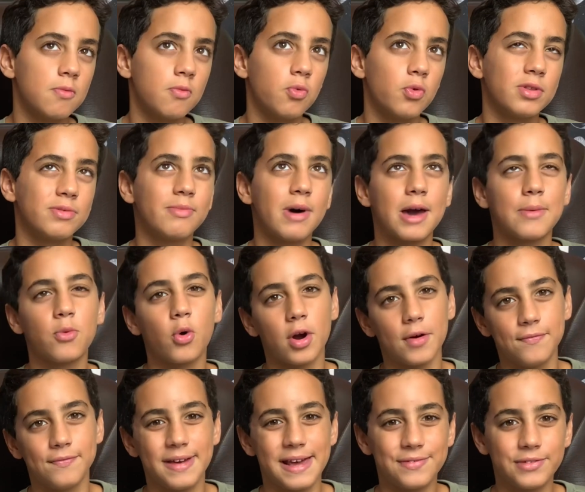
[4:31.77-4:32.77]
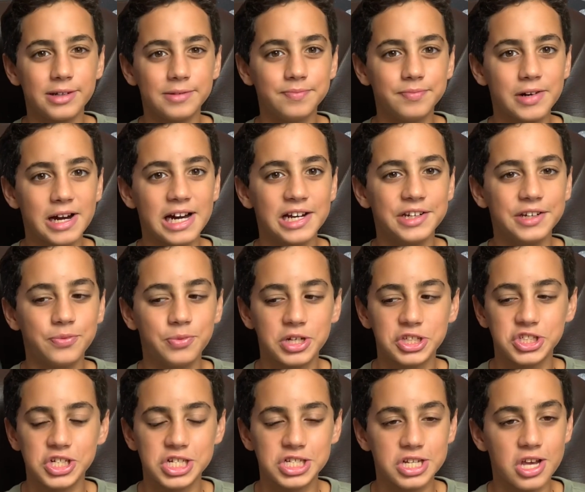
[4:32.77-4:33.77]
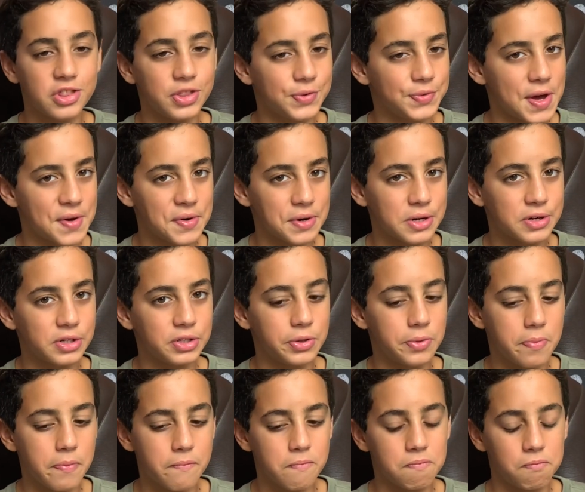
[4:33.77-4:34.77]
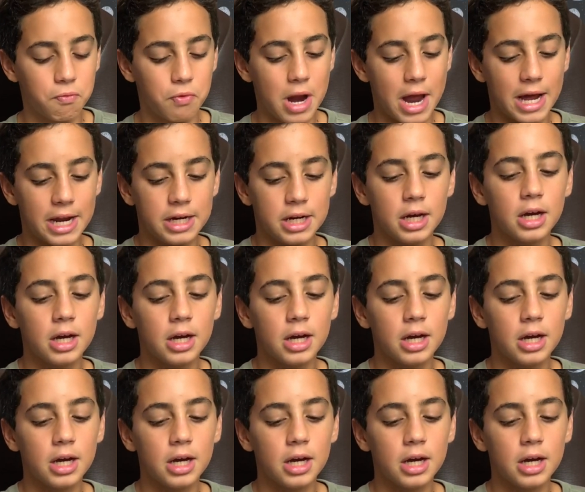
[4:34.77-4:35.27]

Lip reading: with my more favorite brand, which is the Curl brand.